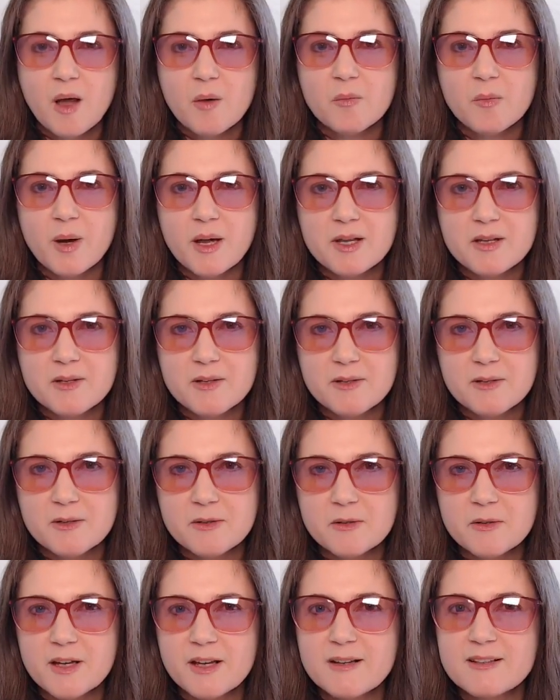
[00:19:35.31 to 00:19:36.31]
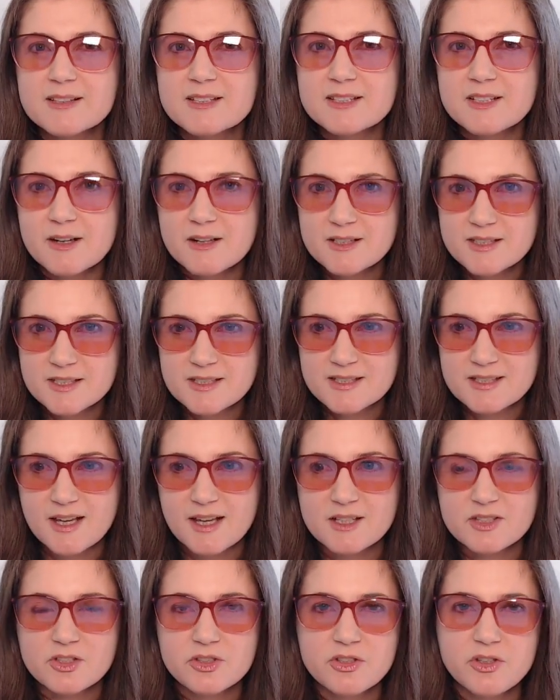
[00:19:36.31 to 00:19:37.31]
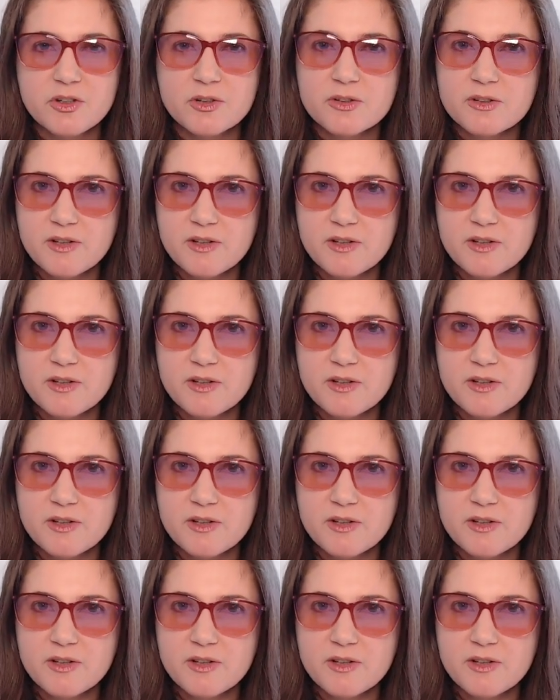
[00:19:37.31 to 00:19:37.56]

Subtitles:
but you can start to sense you're